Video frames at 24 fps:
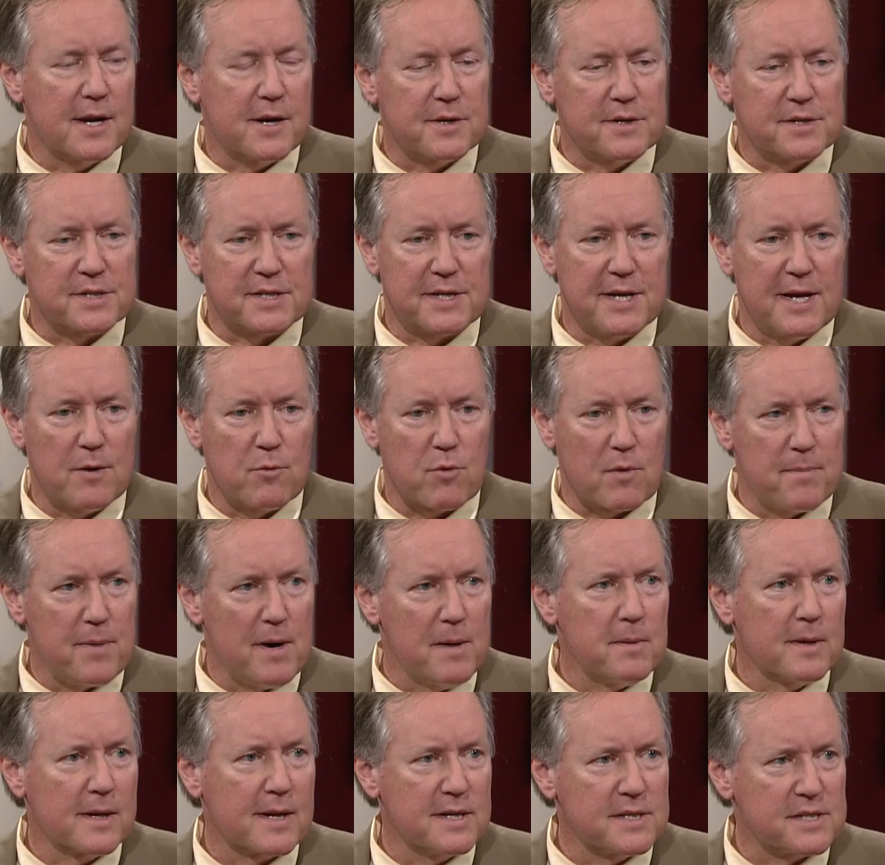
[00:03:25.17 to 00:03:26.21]
could say
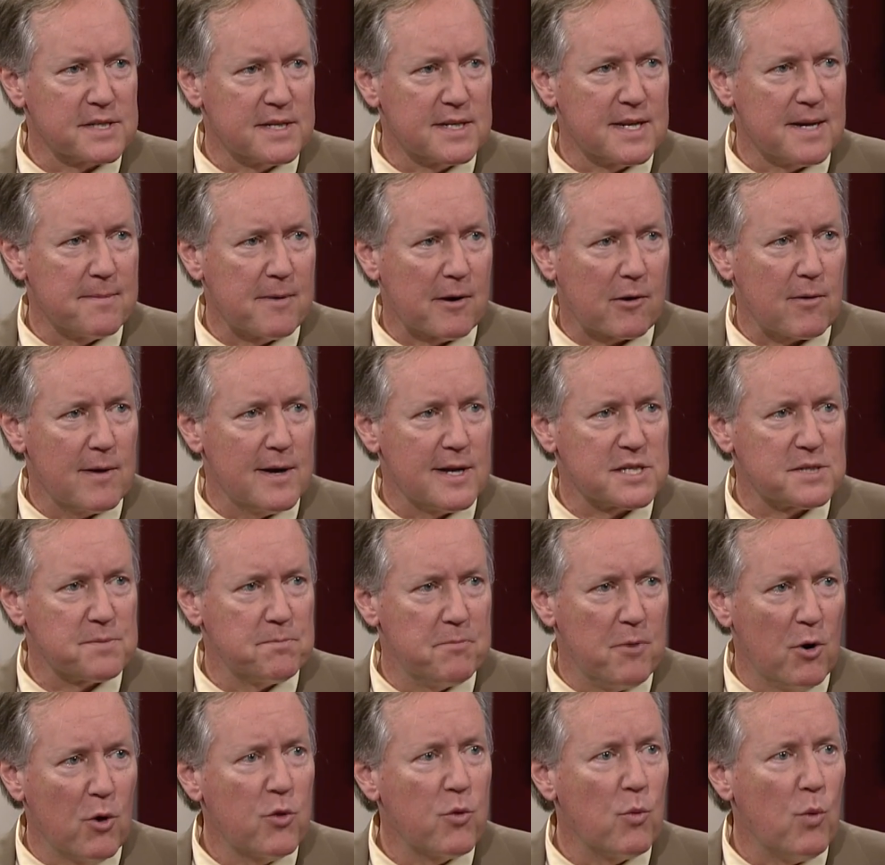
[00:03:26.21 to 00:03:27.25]
Republicans and Democrats
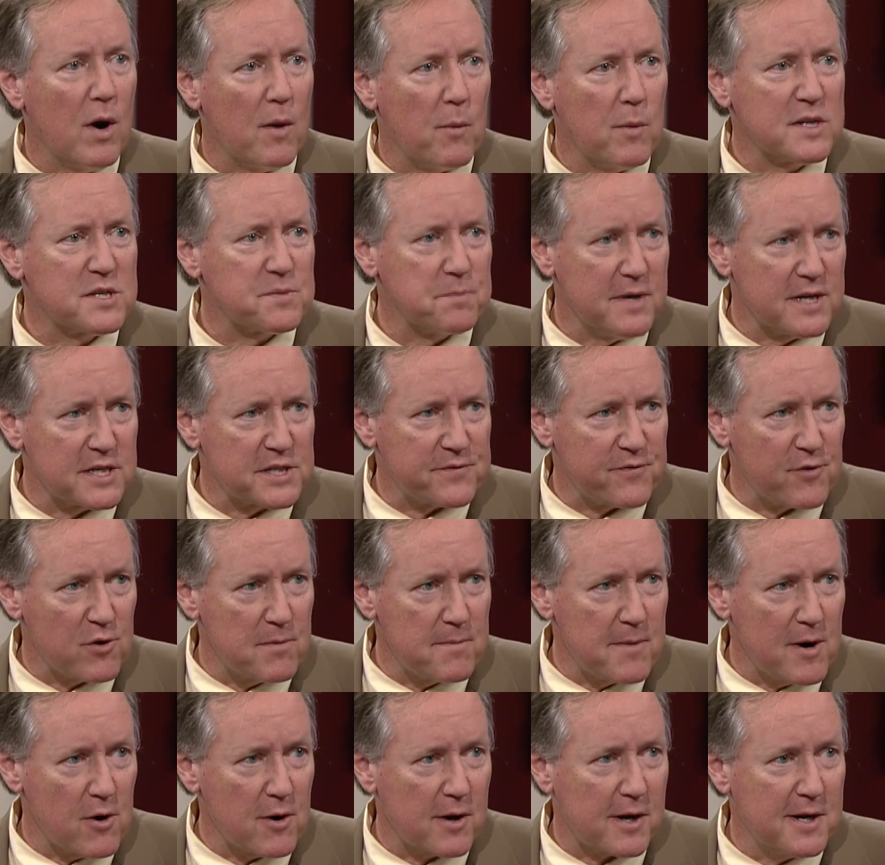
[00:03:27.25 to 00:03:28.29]
both want what's best for
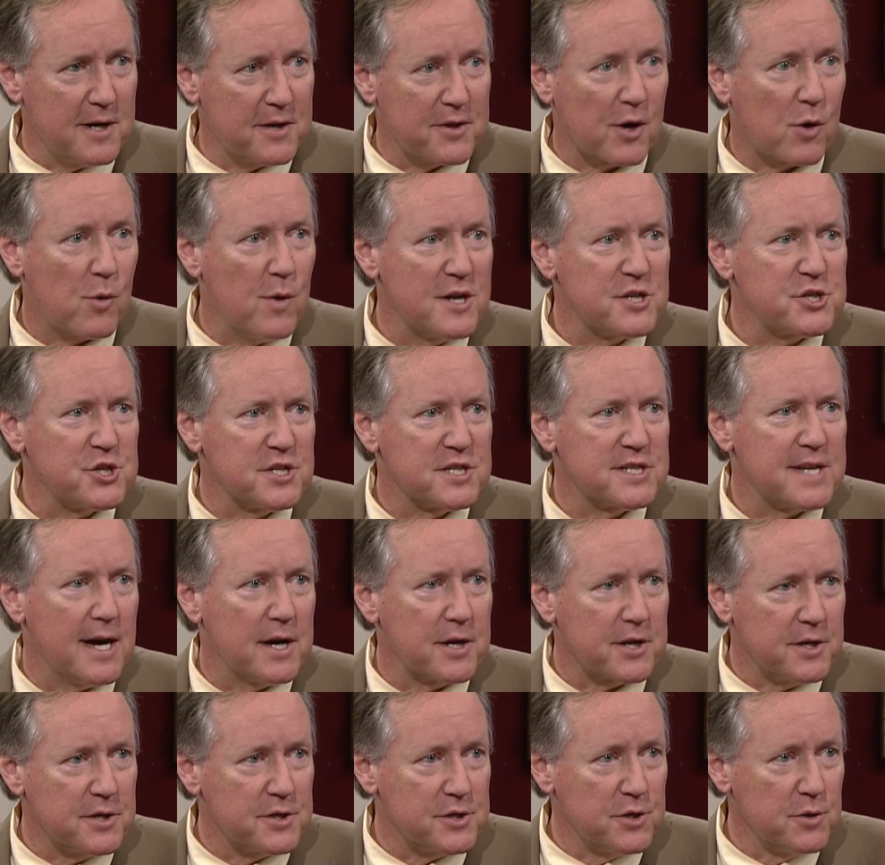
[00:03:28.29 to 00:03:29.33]
America. The question is how
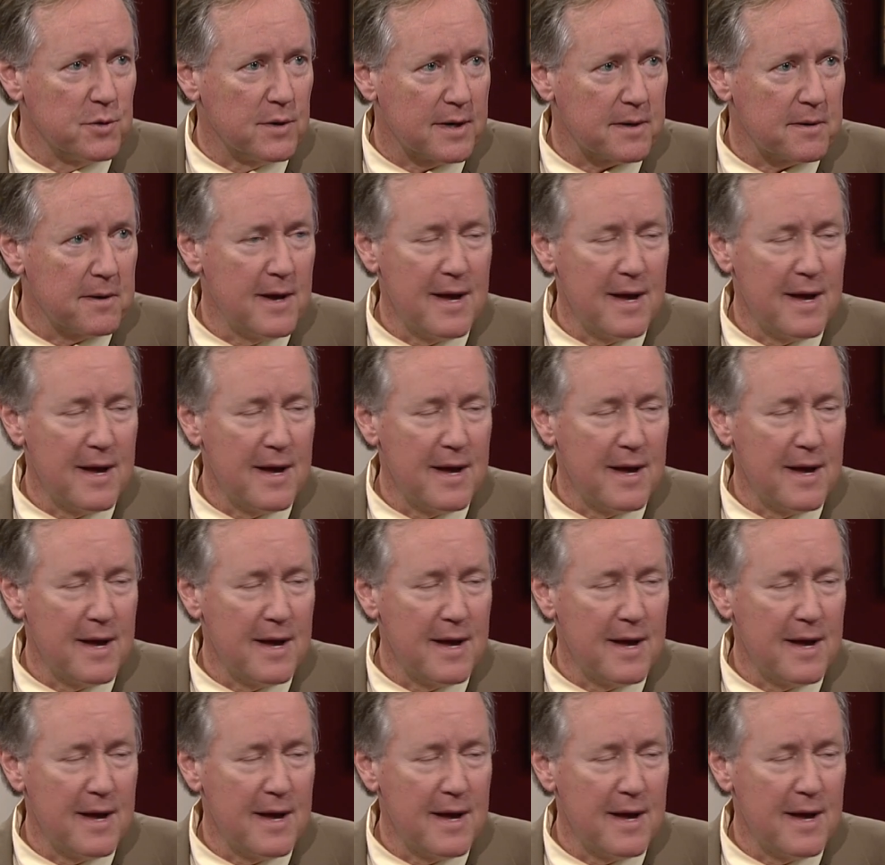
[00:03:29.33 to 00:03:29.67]
you do it.